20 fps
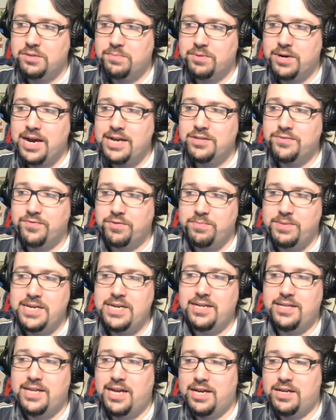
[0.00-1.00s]
surprise for
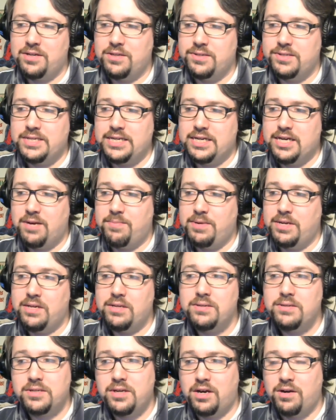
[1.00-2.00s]
me that i couldn't see coming
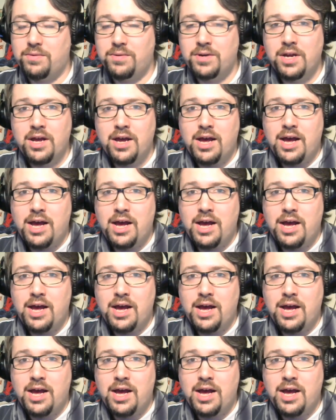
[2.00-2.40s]
so